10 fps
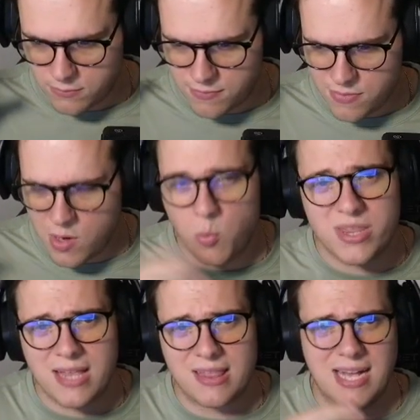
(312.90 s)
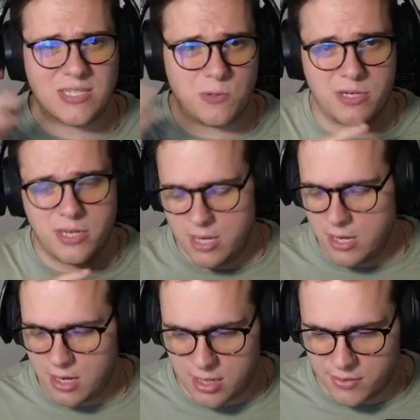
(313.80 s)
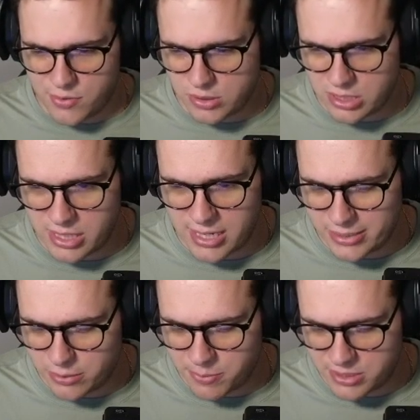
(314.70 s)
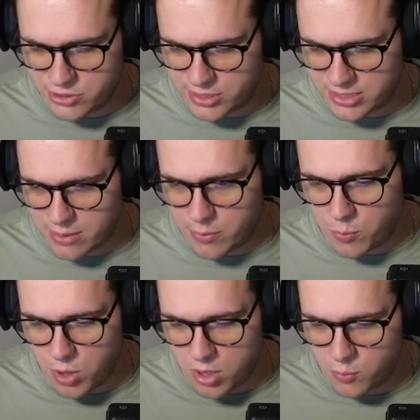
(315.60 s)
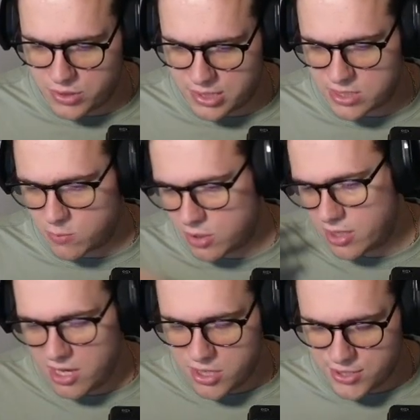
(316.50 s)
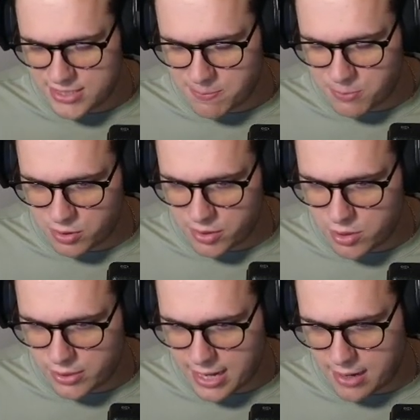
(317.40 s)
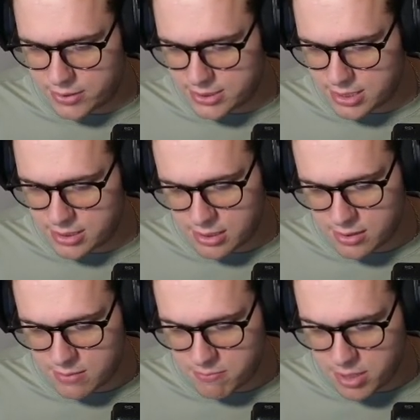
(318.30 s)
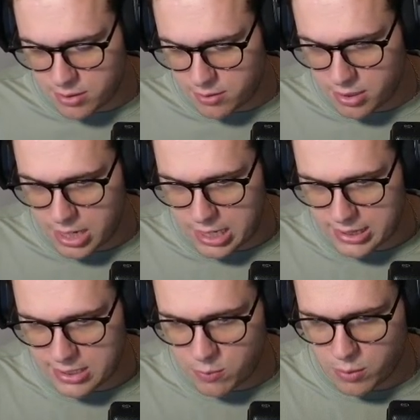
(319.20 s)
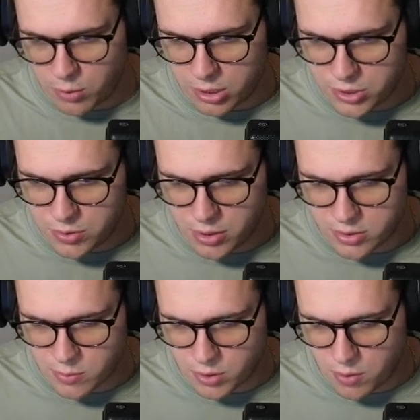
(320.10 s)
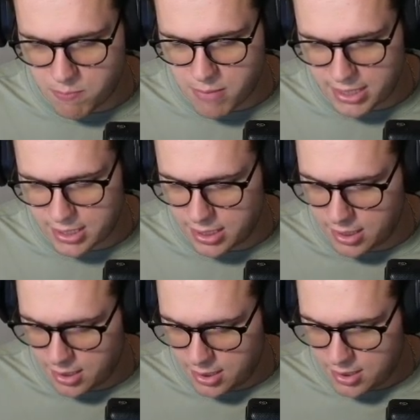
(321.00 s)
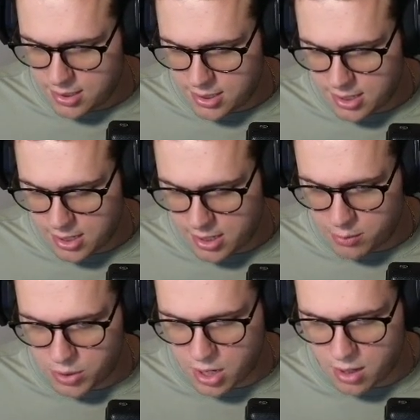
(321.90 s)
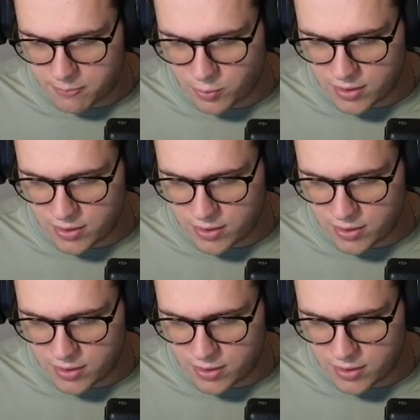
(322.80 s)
with that last one, those are the ideal positionings that we want. With this one, you can typically go Countess in the middle. And I think what I want to do here is I want to go Mega Knight. And I want to upgrade the